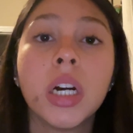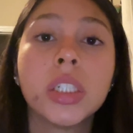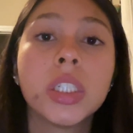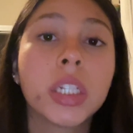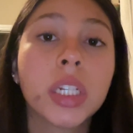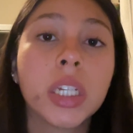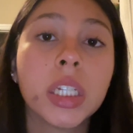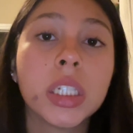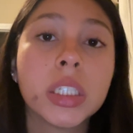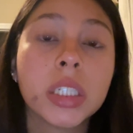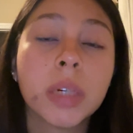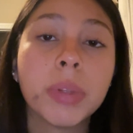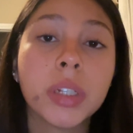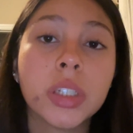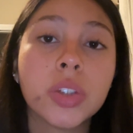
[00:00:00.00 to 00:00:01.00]
Agility is the
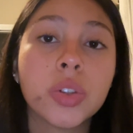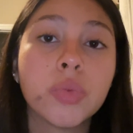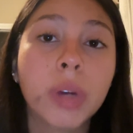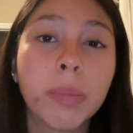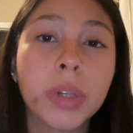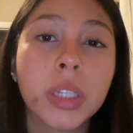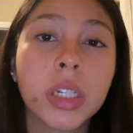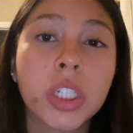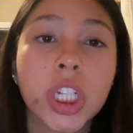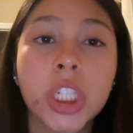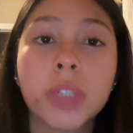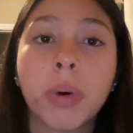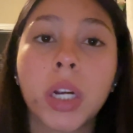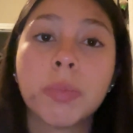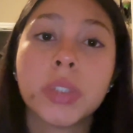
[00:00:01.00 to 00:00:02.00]
ability to rapidly
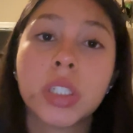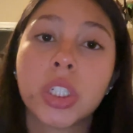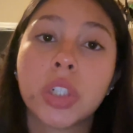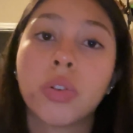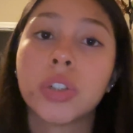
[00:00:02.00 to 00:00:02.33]
change body position